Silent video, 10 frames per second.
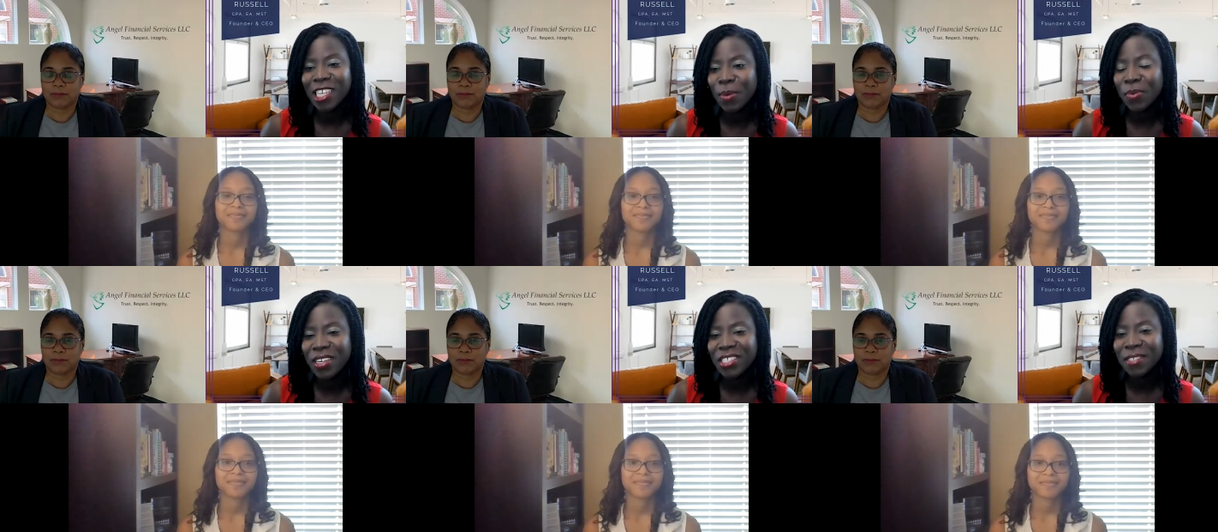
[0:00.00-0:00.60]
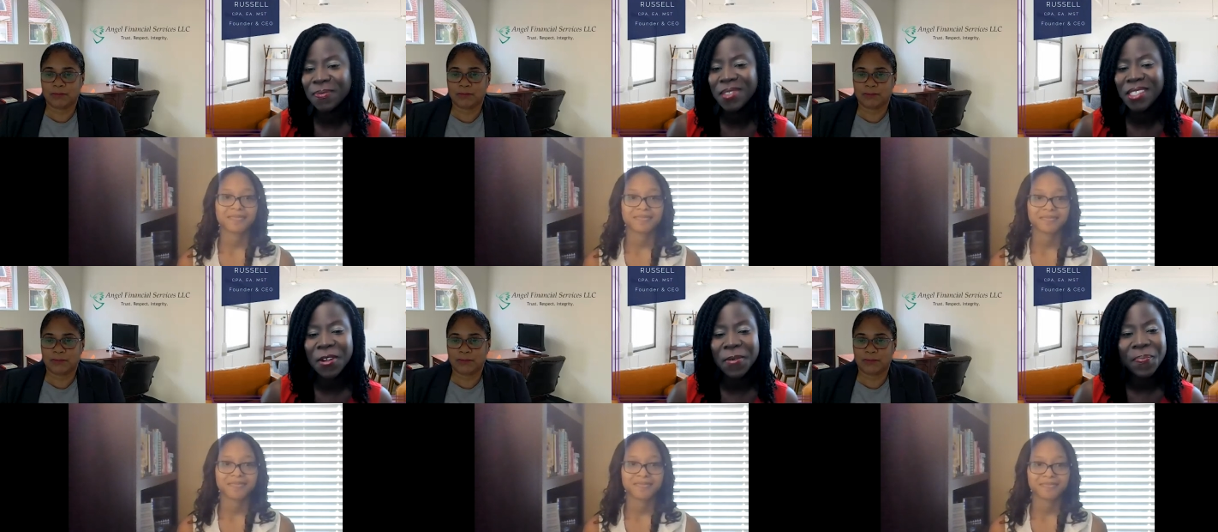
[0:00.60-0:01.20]
Speaker 1: preparation.
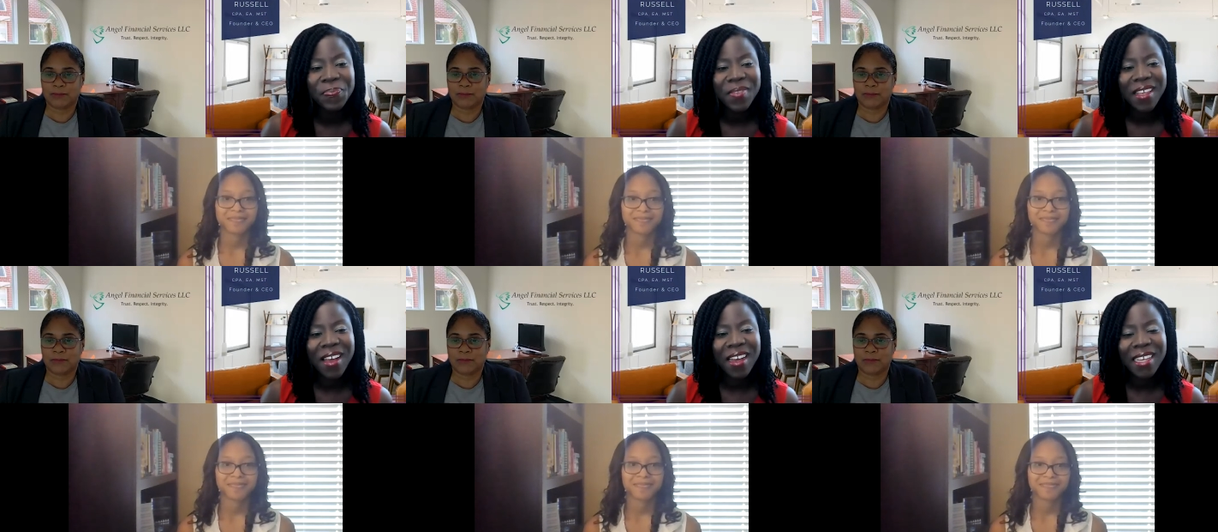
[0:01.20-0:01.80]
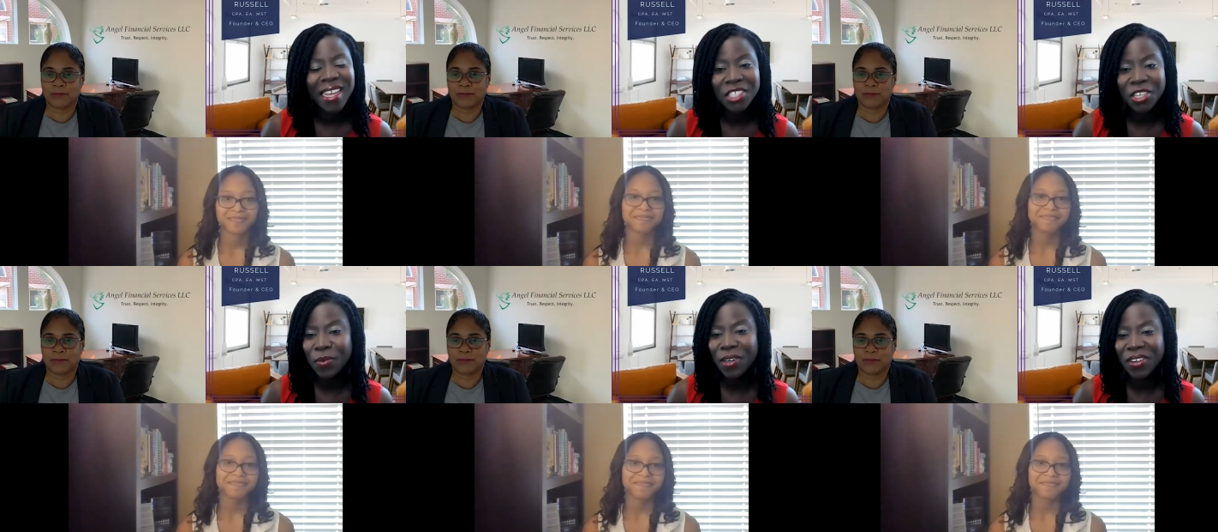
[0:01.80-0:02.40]
So uh, Angie,
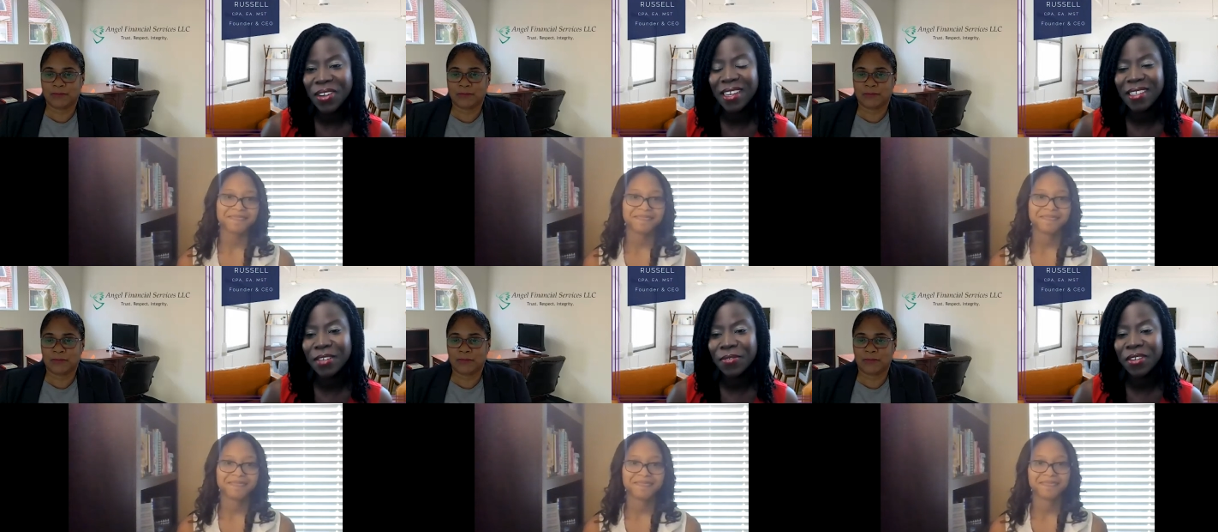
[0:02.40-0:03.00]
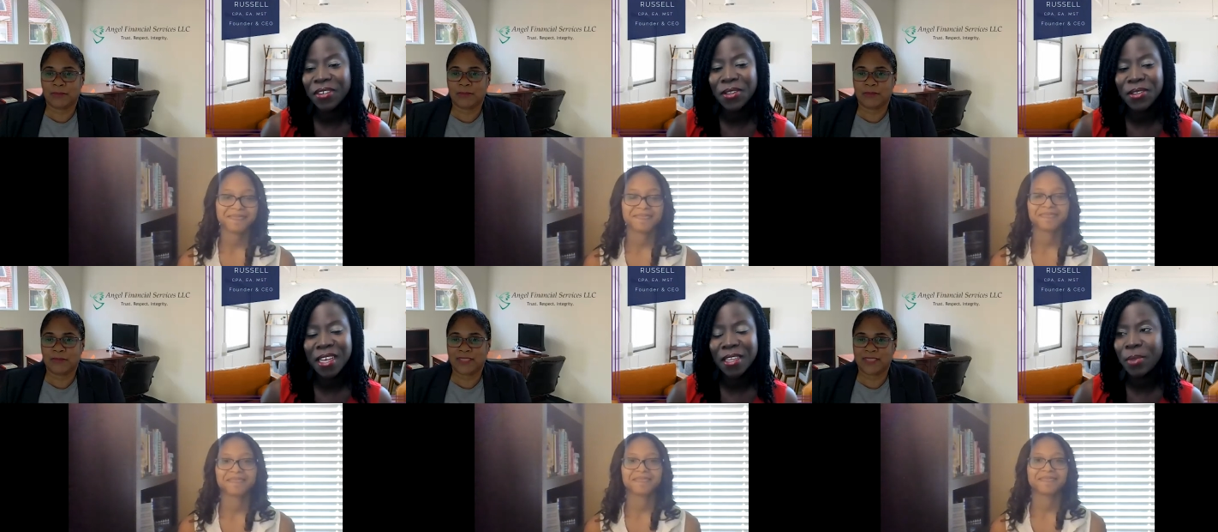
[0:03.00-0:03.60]
if you want to go ahead and give your
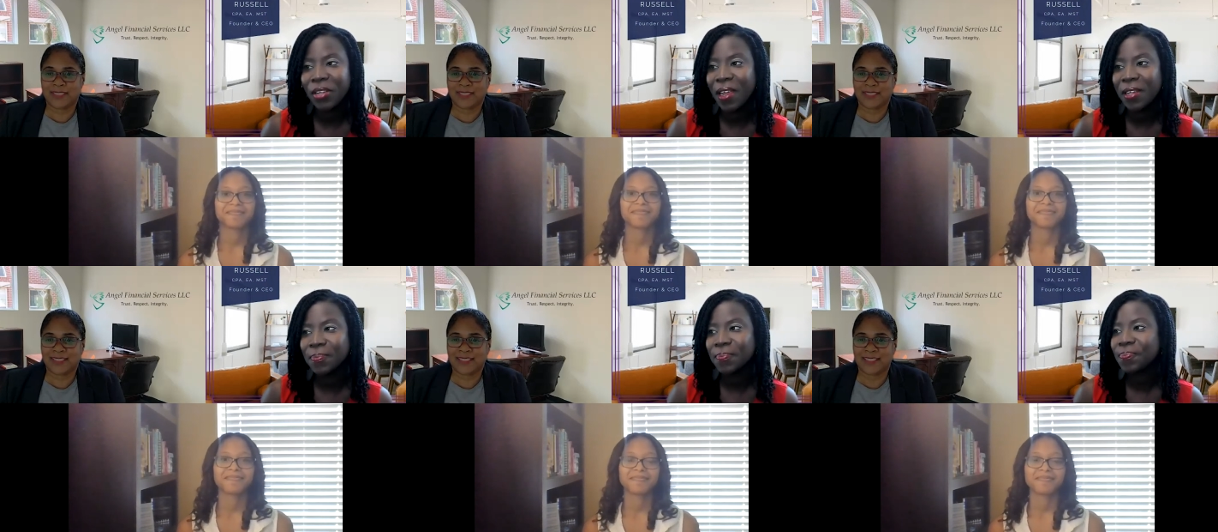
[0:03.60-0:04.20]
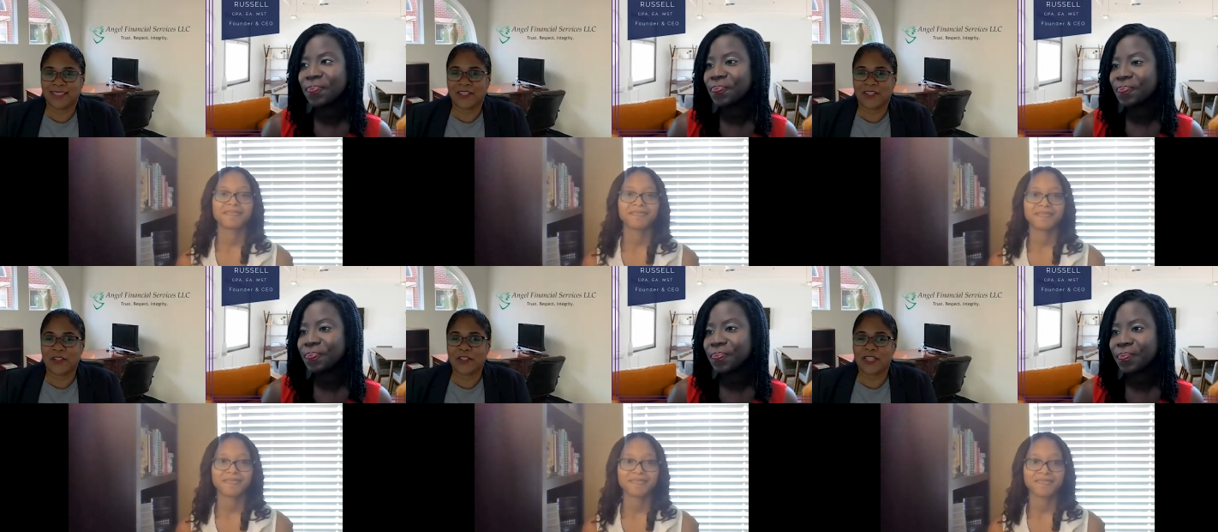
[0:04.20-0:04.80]
closeout, that'd be great.
Speaker 2: Oh,
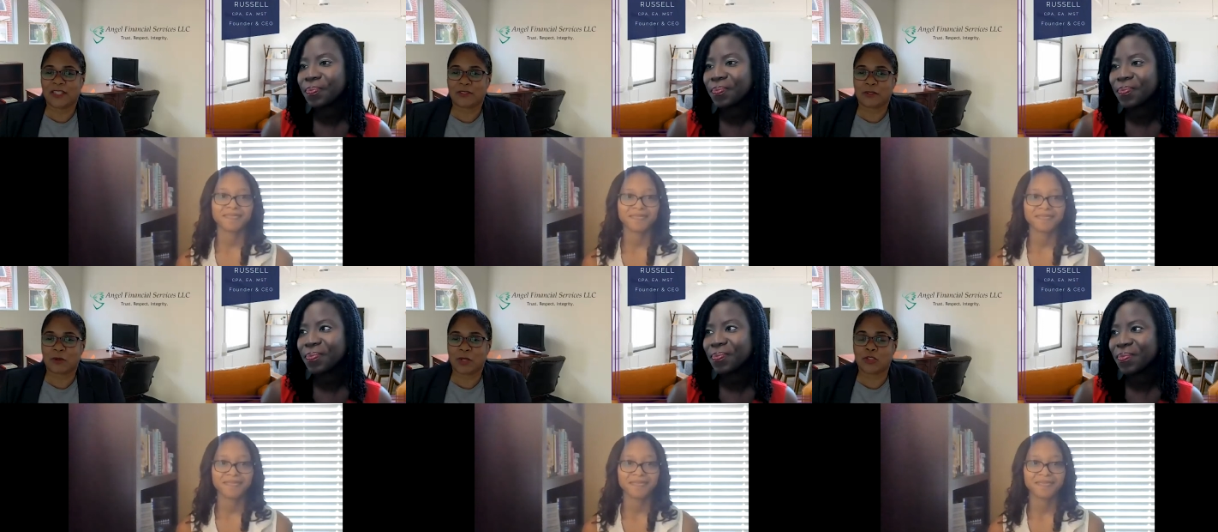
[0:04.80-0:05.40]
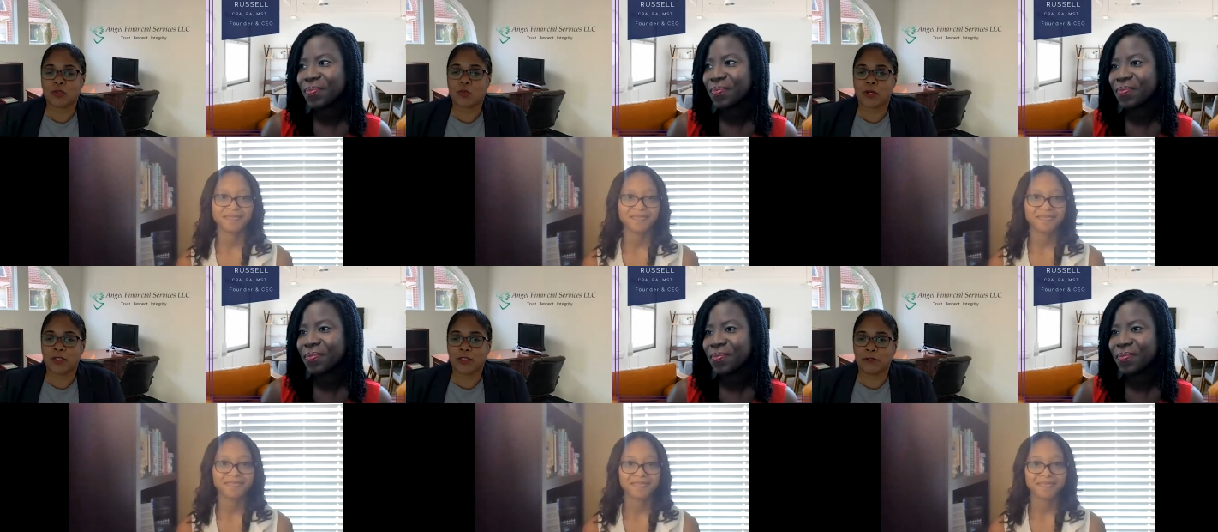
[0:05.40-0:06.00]
yes. Well, I just want to
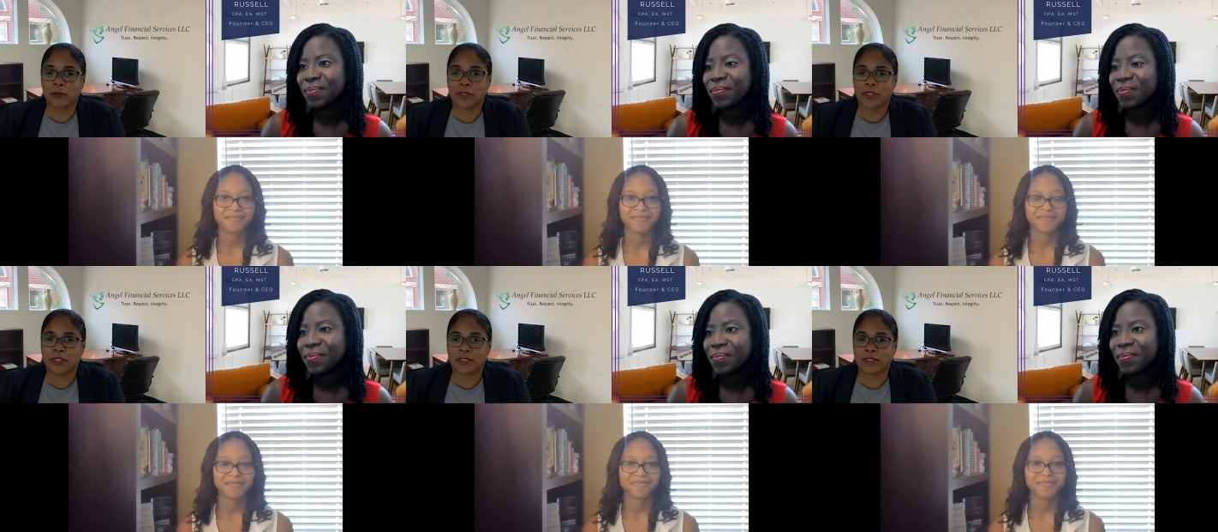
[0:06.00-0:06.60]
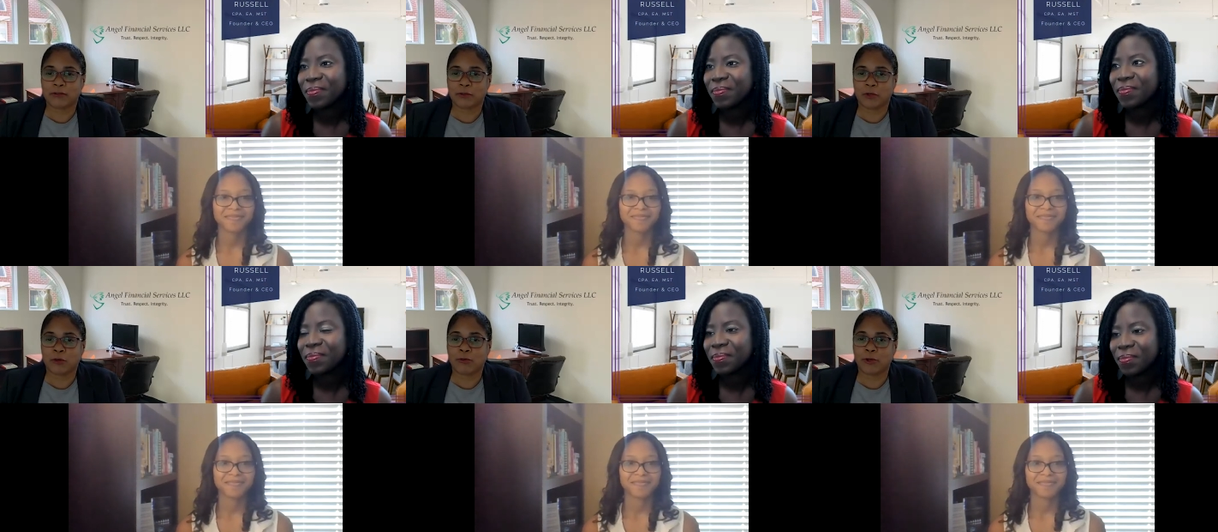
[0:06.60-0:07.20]
leave you with this. If you're
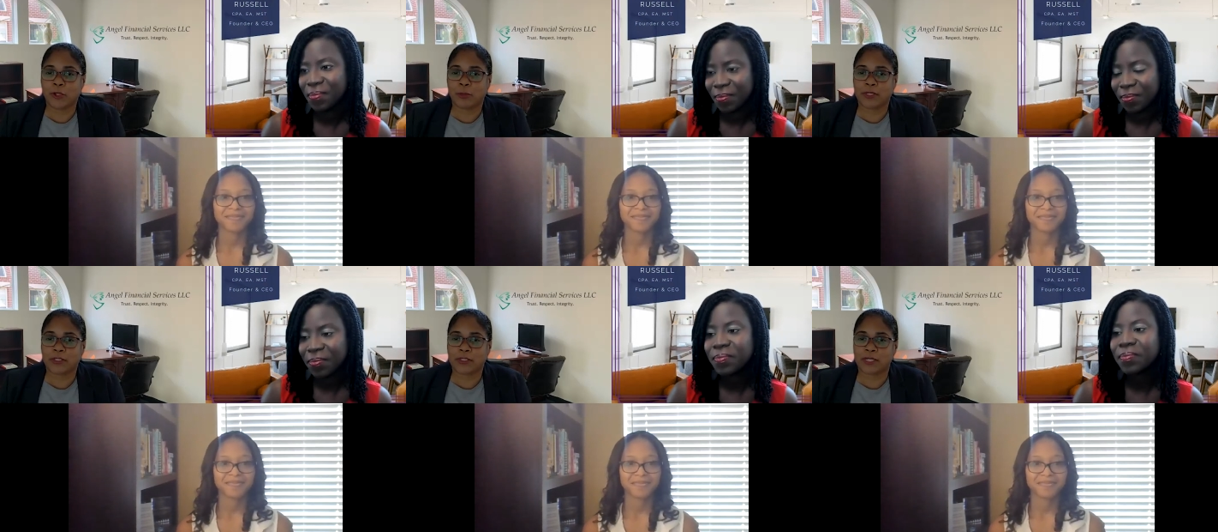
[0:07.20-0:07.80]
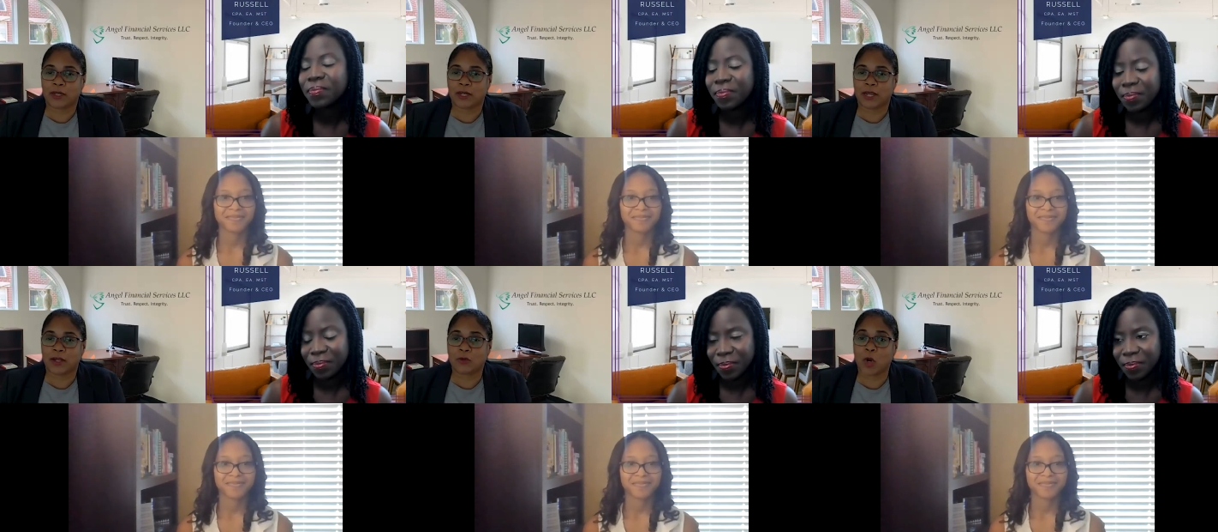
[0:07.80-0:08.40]
growing your business, and
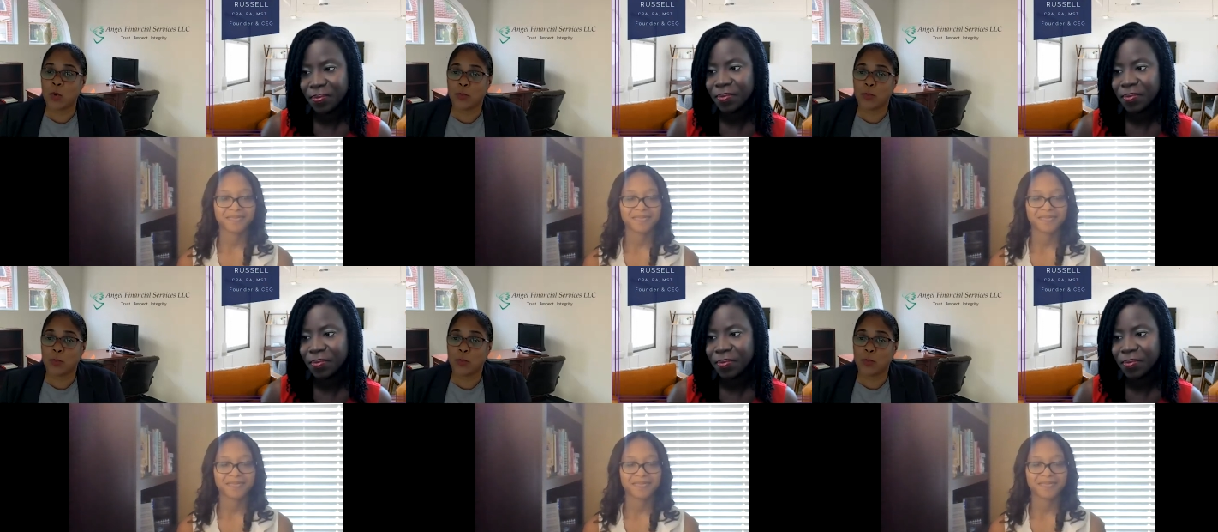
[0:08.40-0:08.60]
I hope